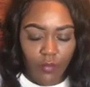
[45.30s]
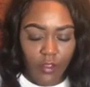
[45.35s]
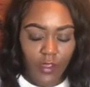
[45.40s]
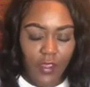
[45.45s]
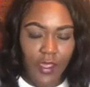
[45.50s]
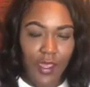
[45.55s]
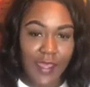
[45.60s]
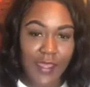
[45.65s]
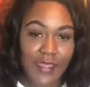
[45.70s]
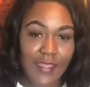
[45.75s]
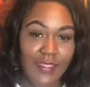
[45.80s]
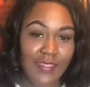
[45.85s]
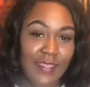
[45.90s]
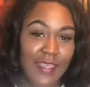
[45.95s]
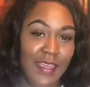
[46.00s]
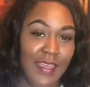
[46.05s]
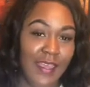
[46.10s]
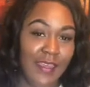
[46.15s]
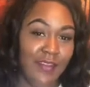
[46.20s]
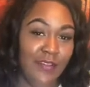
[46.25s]
I ain't
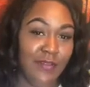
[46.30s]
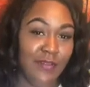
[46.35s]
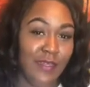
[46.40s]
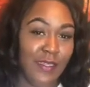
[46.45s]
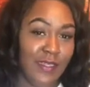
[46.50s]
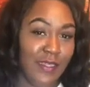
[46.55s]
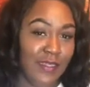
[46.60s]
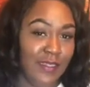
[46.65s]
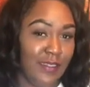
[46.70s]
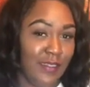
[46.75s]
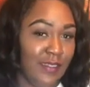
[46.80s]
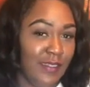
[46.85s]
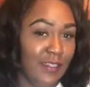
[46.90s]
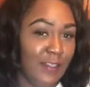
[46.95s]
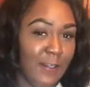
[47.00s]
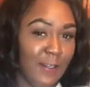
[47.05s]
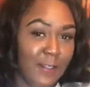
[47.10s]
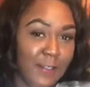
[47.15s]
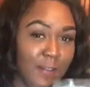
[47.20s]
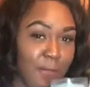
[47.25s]
had Kool-Aid in
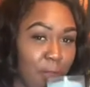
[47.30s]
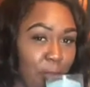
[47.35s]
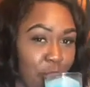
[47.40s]
years.